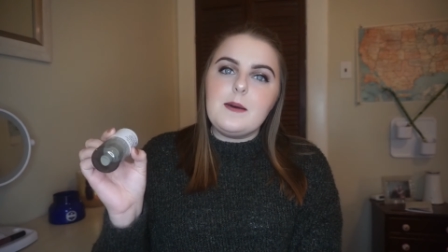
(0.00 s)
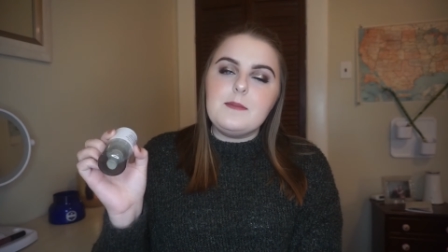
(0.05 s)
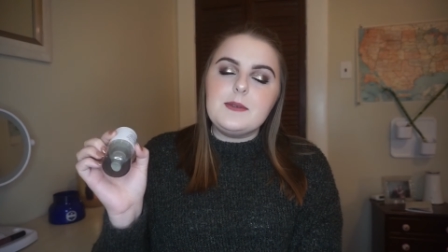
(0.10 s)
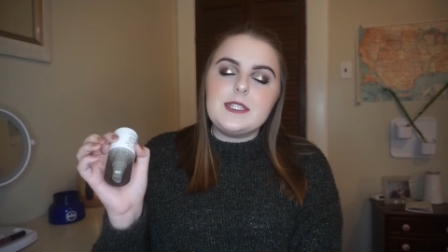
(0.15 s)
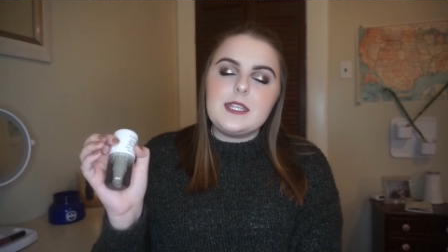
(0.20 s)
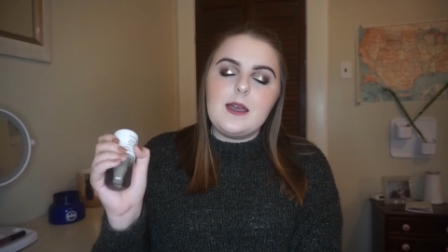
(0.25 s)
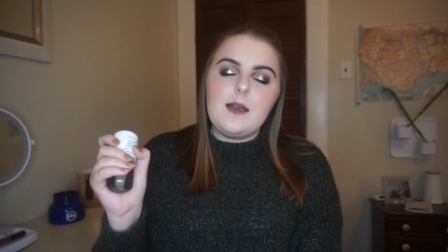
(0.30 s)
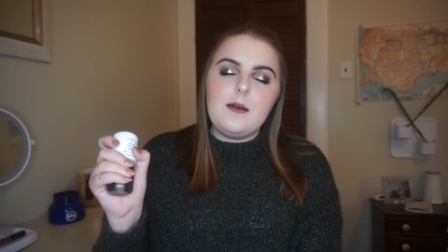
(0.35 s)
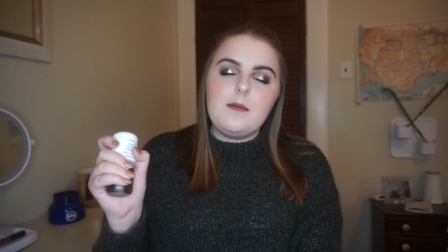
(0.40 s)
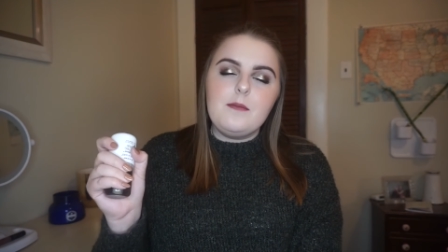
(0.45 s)

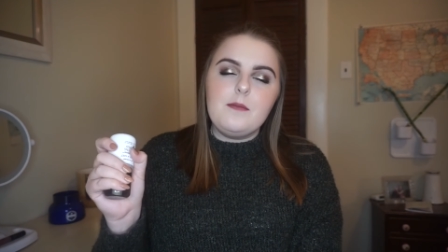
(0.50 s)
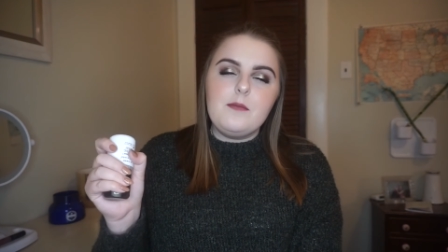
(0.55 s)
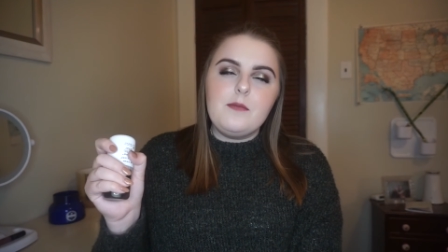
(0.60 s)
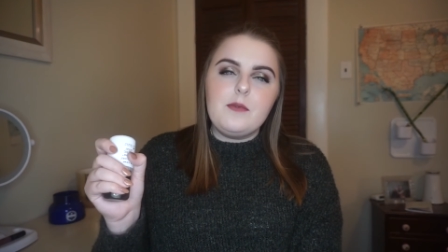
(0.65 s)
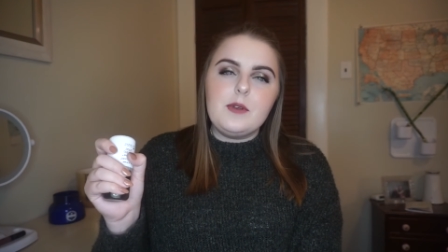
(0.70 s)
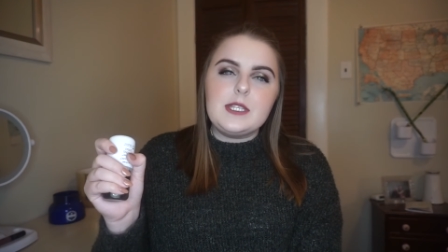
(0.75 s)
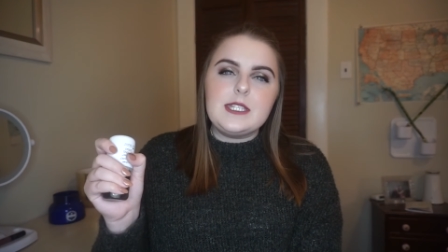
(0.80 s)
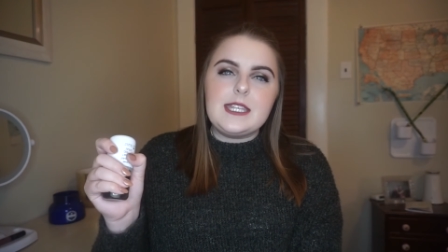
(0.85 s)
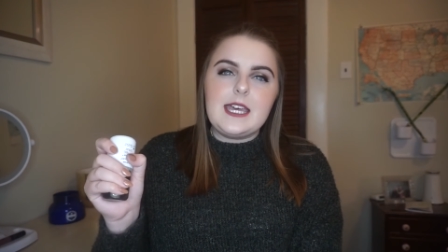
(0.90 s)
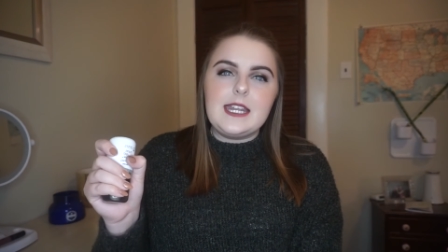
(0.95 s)
some
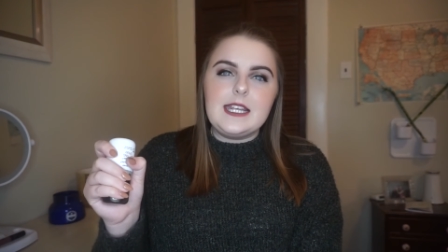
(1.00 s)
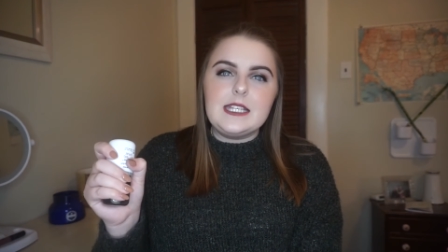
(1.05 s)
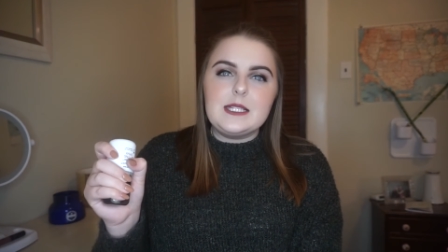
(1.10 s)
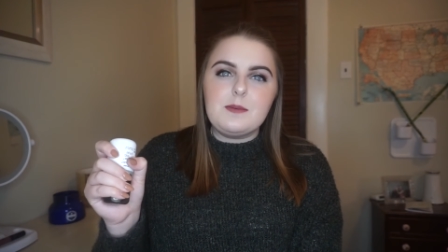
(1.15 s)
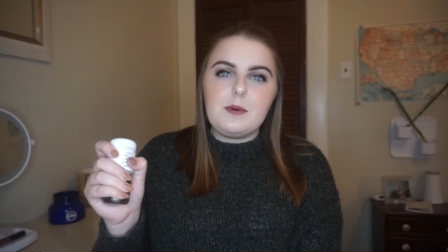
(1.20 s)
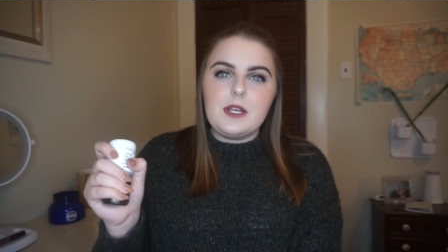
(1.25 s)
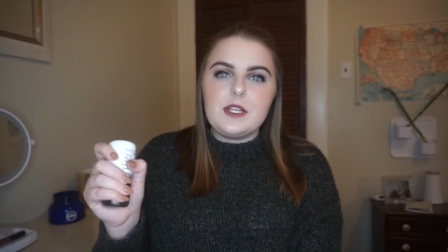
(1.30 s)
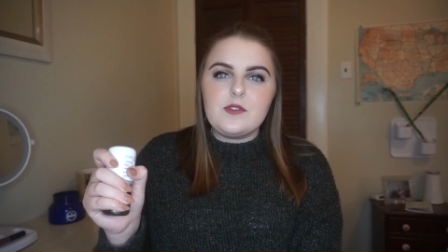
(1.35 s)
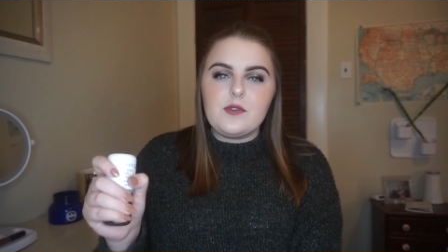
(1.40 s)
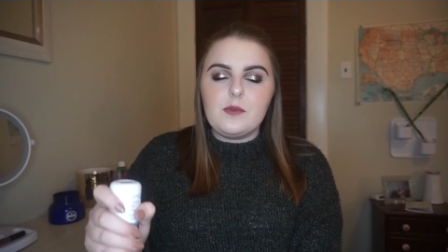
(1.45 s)
setting
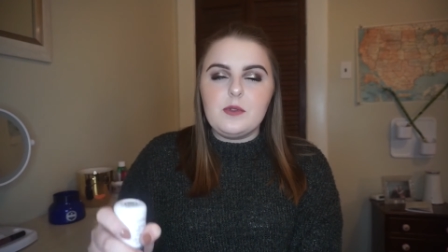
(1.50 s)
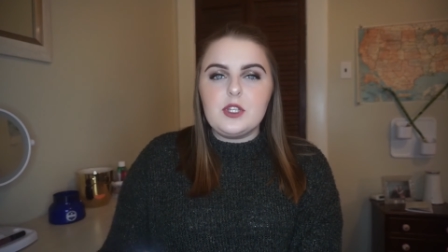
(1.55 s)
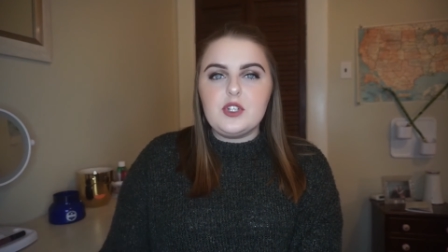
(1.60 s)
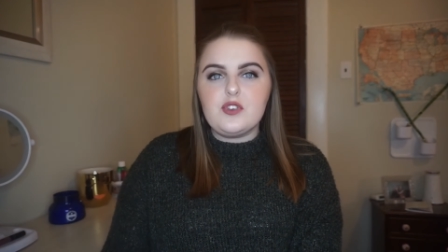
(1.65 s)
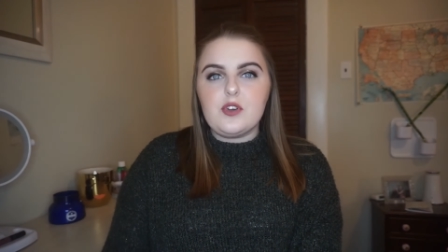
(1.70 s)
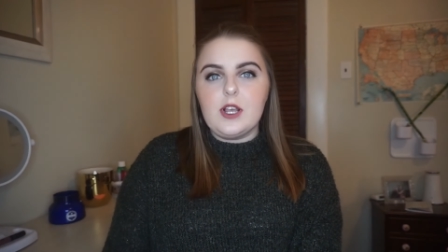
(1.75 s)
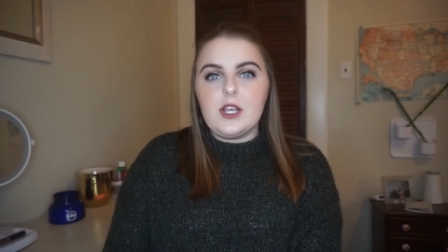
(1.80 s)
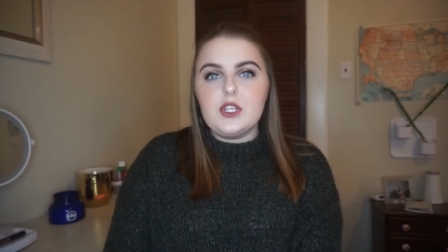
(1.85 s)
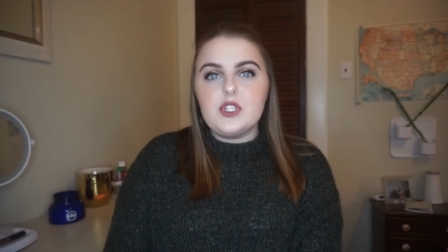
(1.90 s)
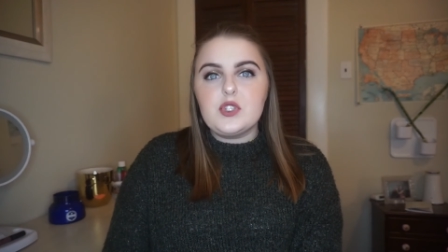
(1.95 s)
sprays from the
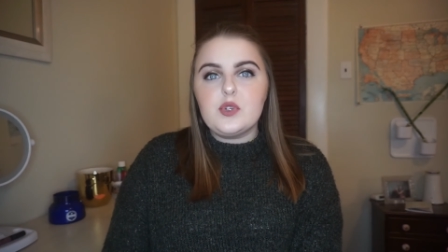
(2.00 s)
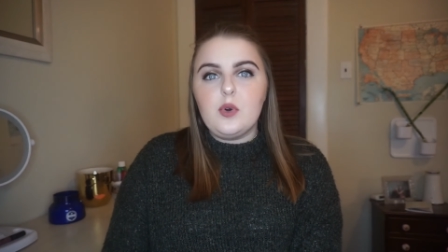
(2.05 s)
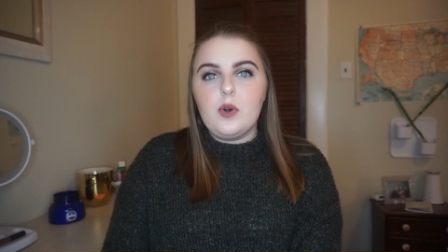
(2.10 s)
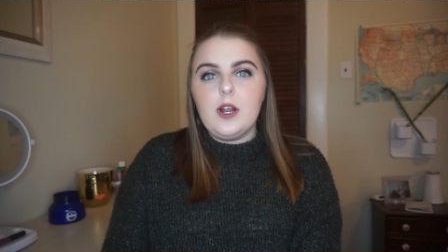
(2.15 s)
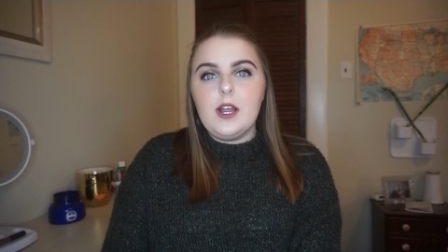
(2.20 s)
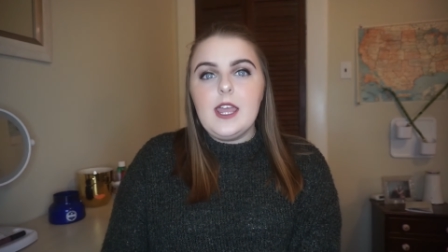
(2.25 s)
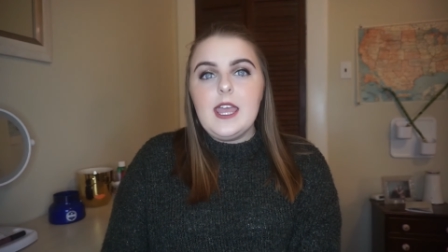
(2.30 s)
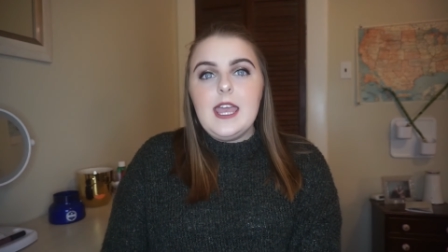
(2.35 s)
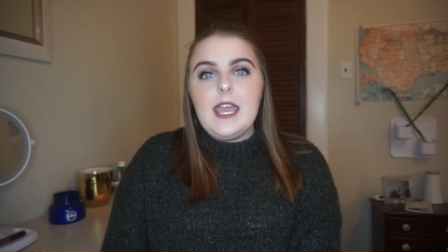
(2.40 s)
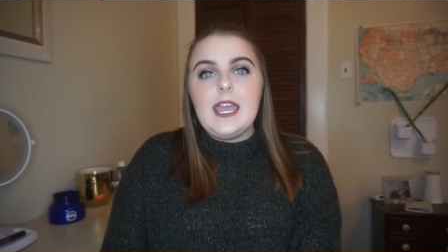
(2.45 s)

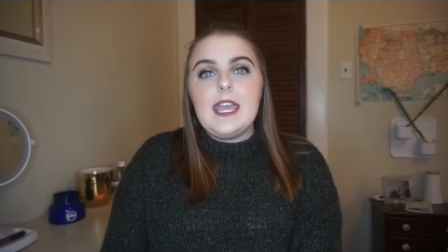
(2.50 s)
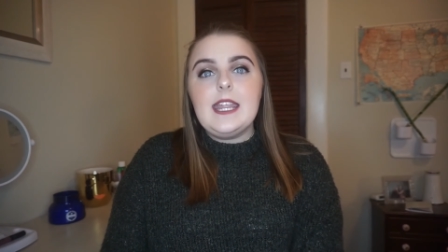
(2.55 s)
drugstore,